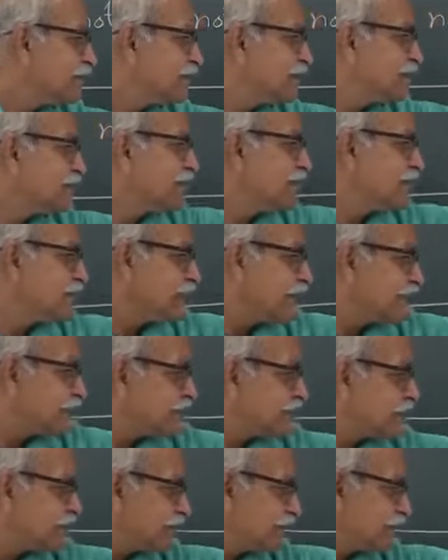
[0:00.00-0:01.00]
energy. That
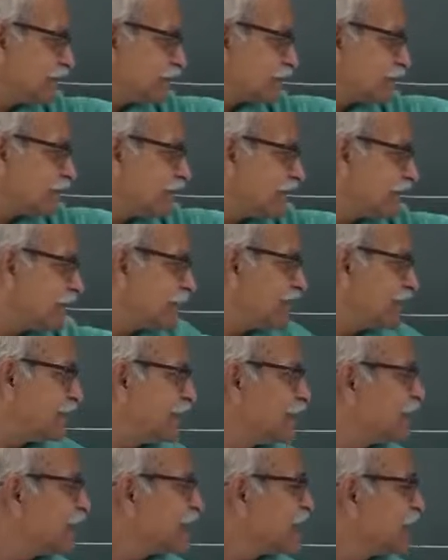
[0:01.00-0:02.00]
is the central
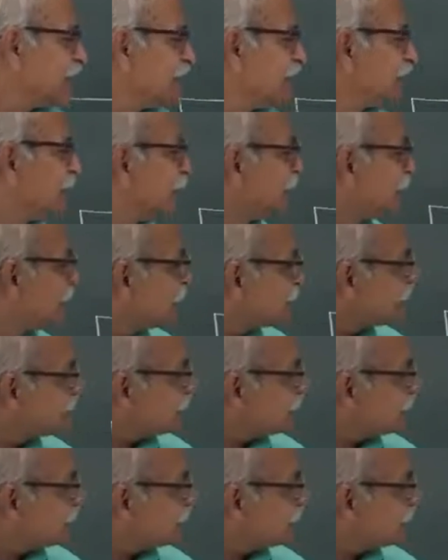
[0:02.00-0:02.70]
idea. Here